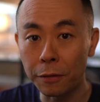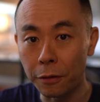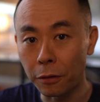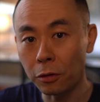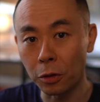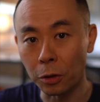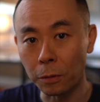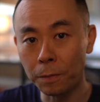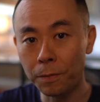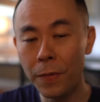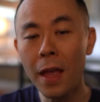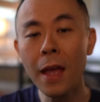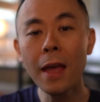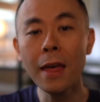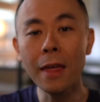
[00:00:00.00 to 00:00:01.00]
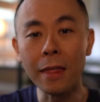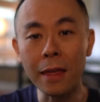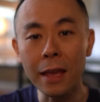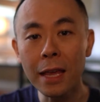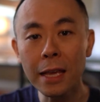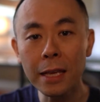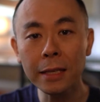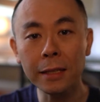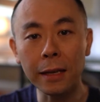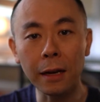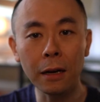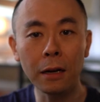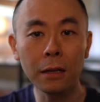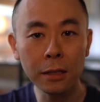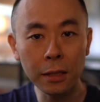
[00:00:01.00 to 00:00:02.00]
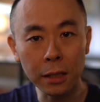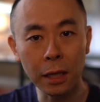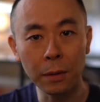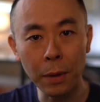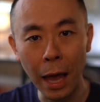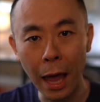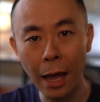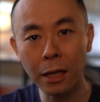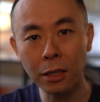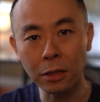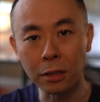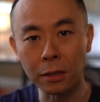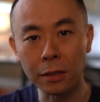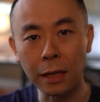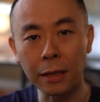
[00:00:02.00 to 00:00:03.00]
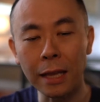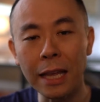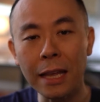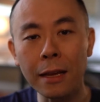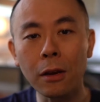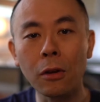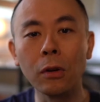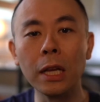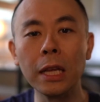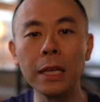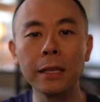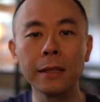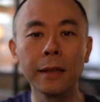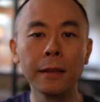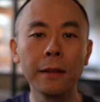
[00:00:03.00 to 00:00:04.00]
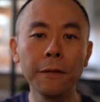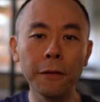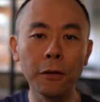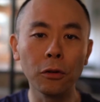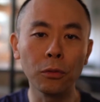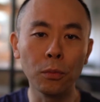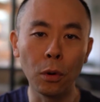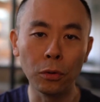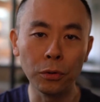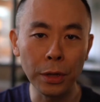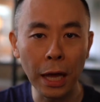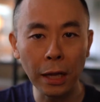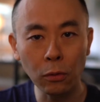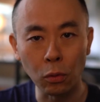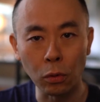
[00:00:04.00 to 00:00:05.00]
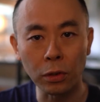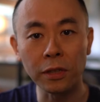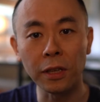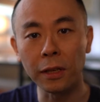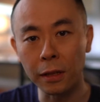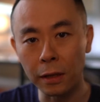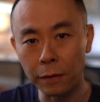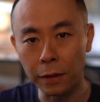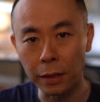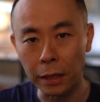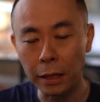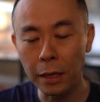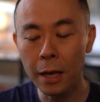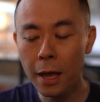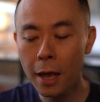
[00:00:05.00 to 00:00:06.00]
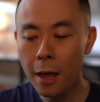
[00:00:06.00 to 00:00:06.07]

the future. These are some actions that increase the default mode network's activity,